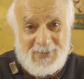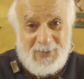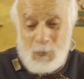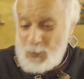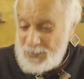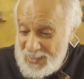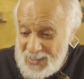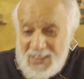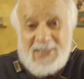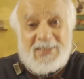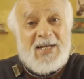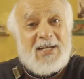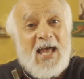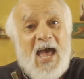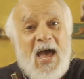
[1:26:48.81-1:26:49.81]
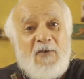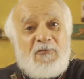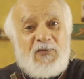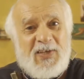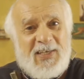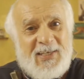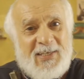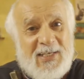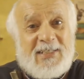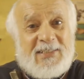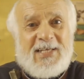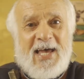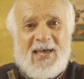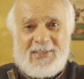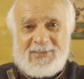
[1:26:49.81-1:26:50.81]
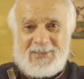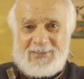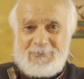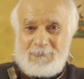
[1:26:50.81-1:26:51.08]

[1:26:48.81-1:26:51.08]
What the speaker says: with the letter F in the end.